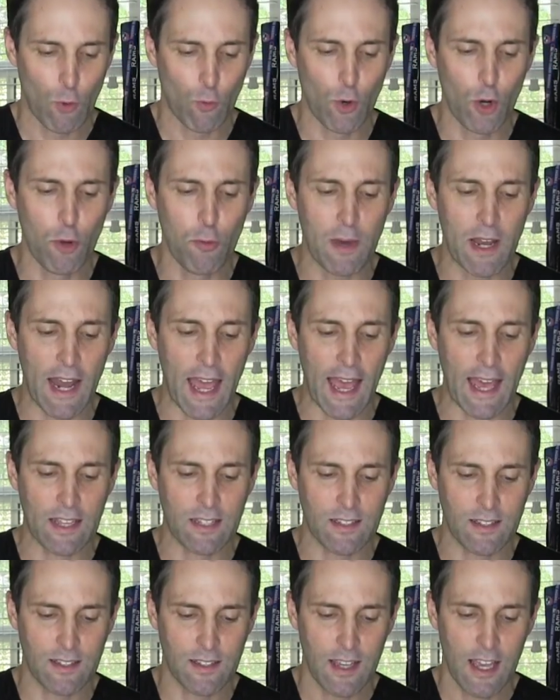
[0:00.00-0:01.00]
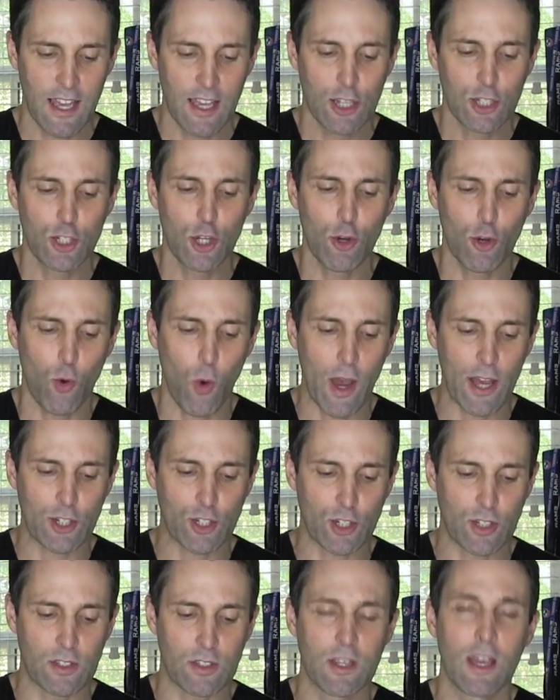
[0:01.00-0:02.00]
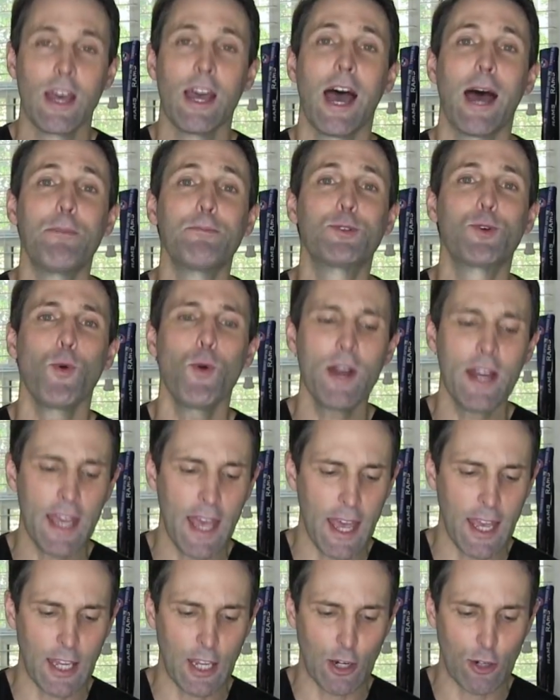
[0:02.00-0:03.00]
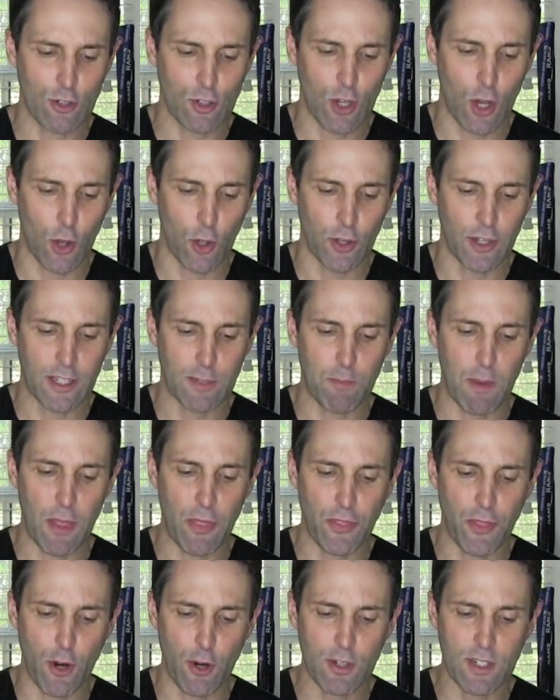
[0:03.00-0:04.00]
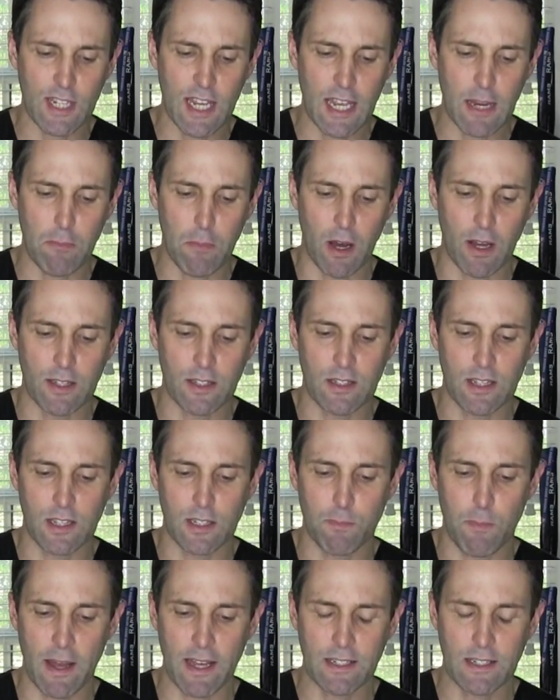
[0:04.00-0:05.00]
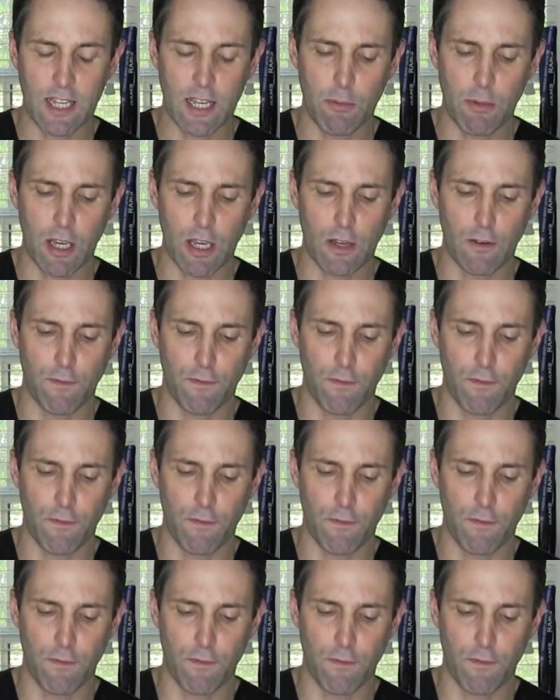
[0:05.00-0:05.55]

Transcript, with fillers: Ruben asks, two questions. I'm twenty-eight years old and it's been thirteen months since my tibia